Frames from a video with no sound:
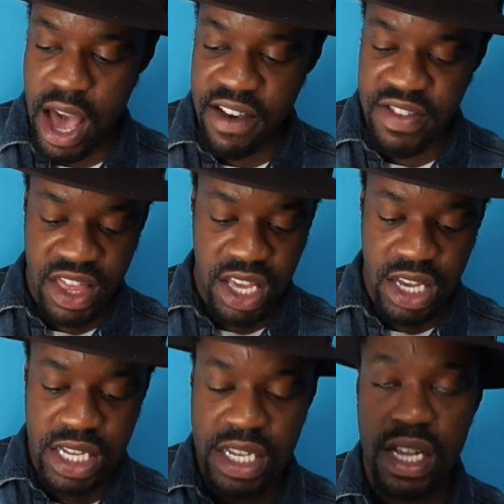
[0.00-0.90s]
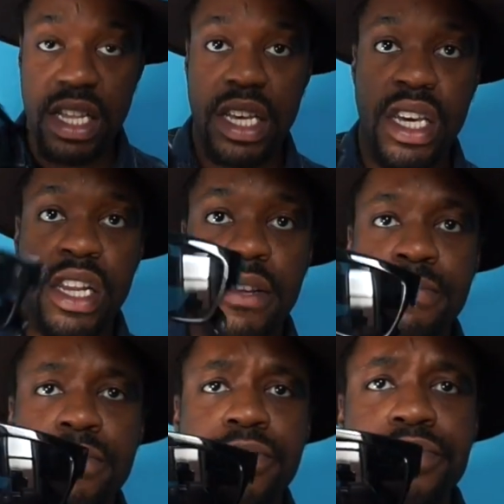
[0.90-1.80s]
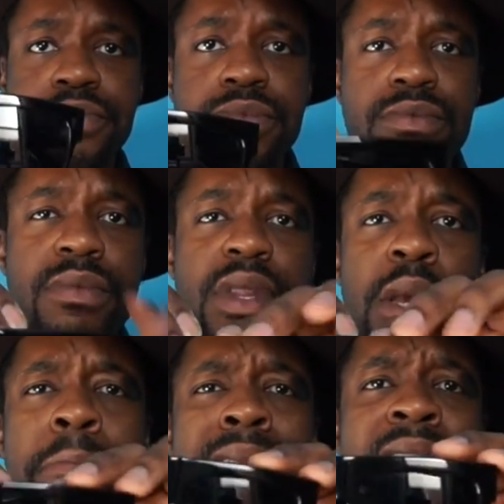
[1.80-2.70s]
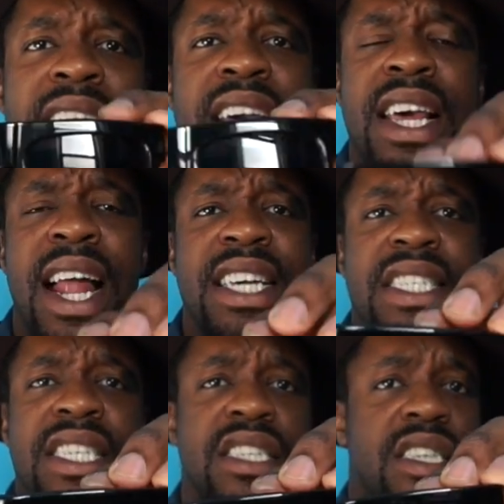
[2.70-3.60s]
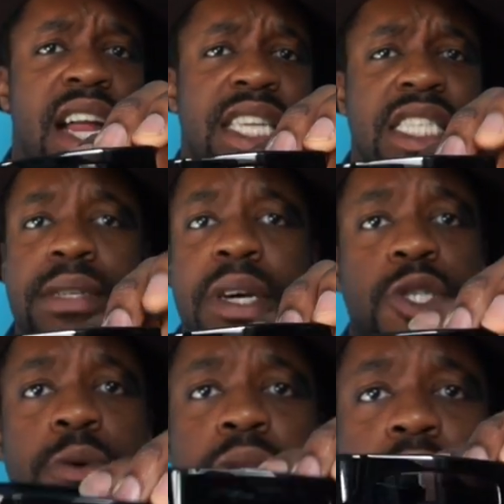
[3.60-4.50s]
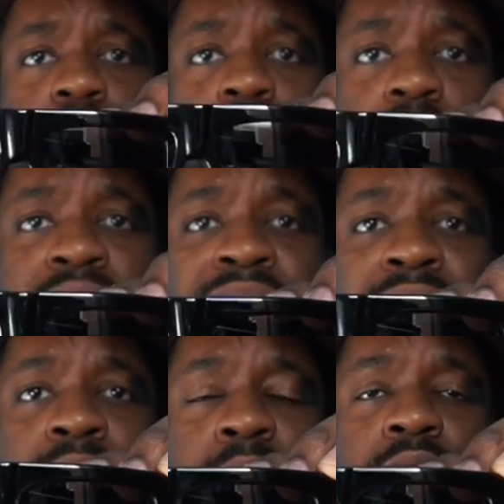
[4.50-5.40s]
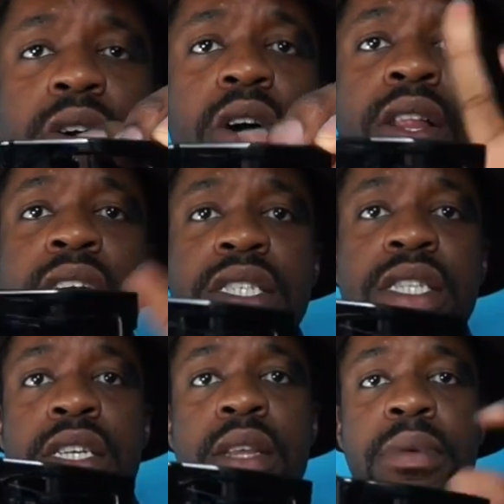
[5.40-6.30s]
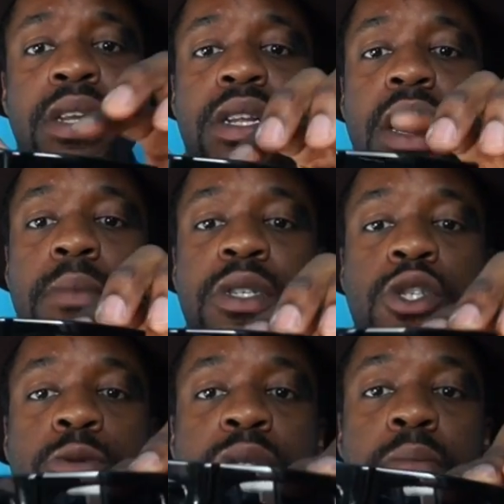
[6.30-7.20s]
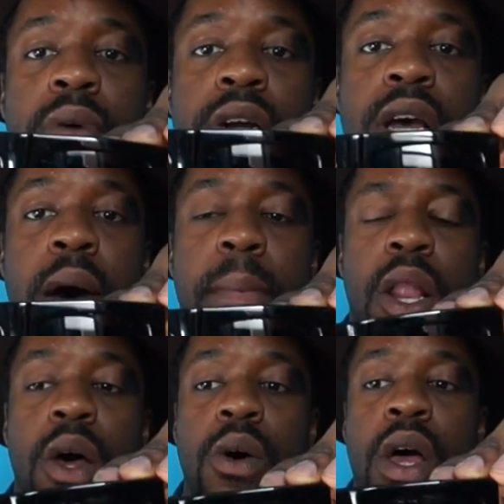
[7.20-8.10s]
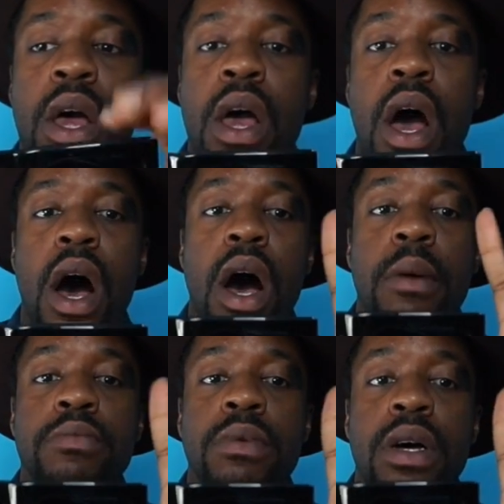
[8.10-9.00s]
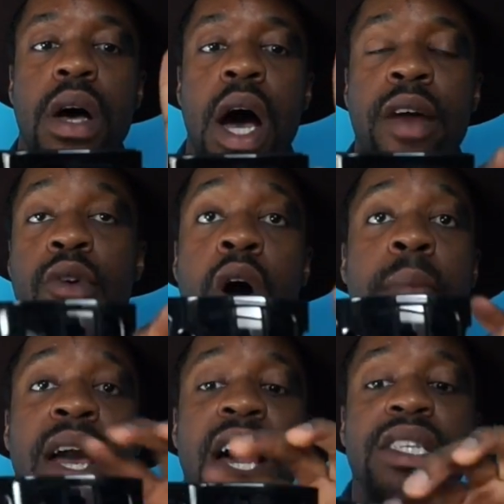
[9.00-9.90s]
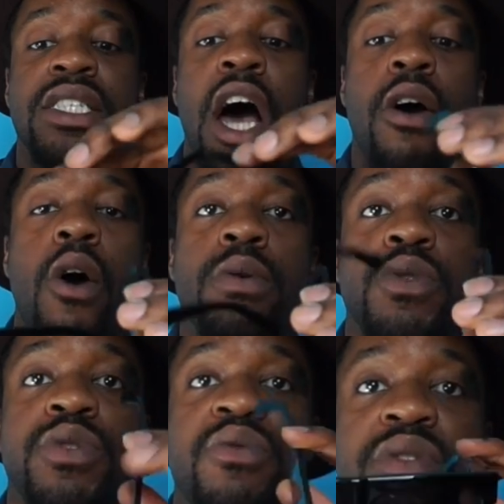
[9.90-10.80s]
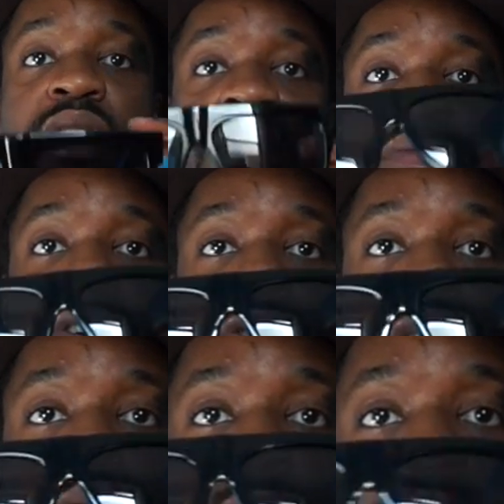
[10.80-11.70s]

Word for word: have the Celine Black Classic glasses. I'm not sure what they're called. If I find what they're called, I'll just link them in the um, description bar down below. Um, out of all my glasses, I always reach for these first